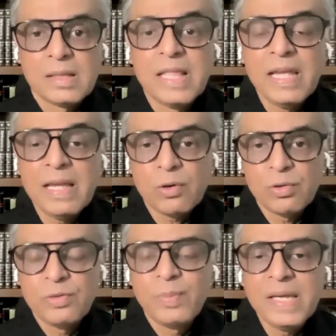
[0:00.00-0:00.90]
they
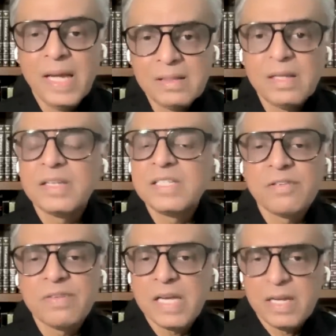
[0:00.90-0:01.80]
could be at the
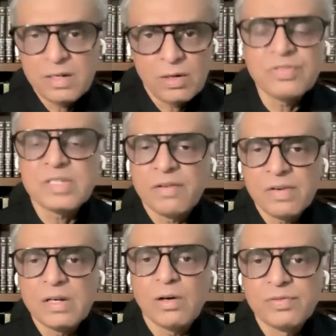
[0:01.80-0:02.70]
receiving end of
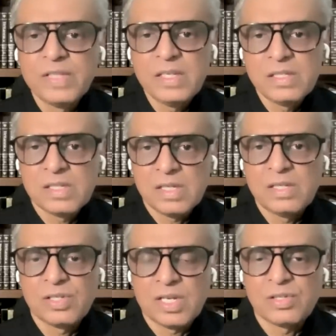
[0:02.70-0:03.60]
several of these
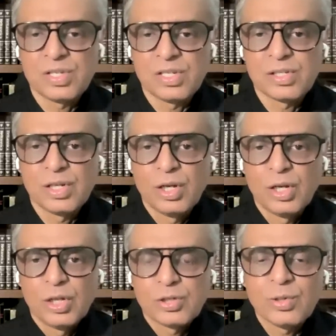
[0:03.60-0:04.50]
instances.
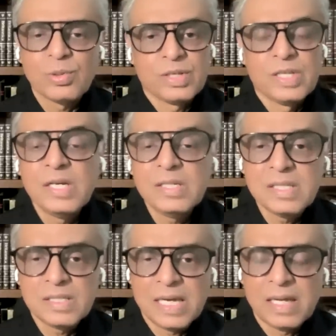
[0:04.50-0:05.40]
So here's
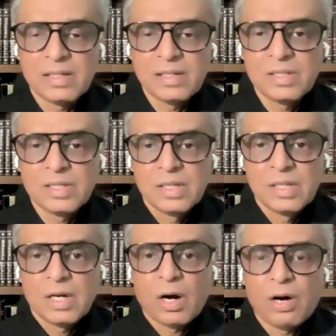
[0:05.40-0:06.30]
the challenge
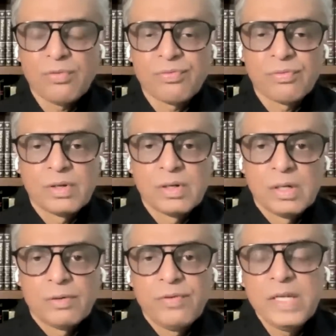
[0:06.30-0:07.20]
of
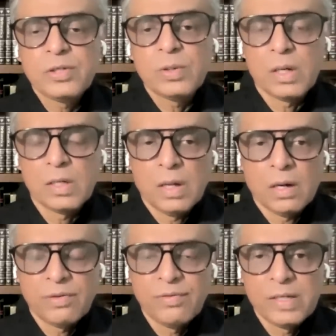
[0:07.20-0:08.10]
veto or
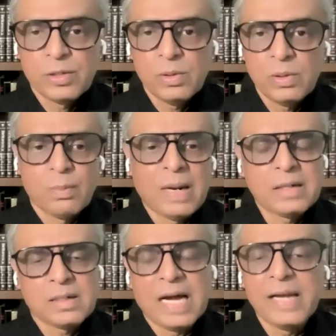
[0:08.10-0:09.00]
non-veto,
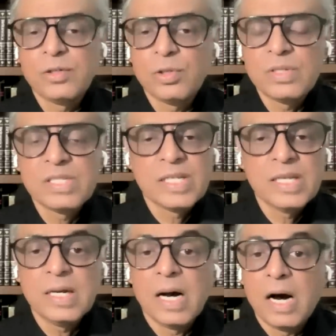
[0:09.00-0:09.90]
but I don't
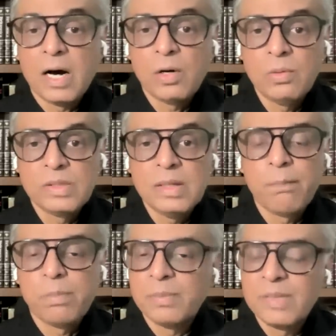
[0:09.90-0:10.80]
see how the
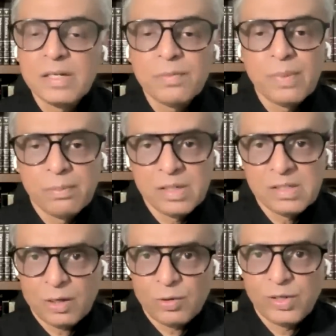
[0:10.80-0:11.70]
permanent
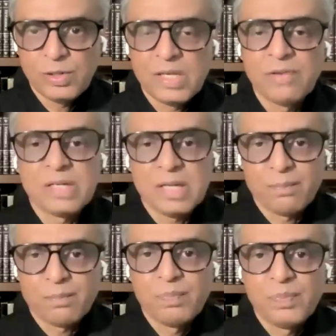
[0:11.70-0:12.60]
members are going to give it up.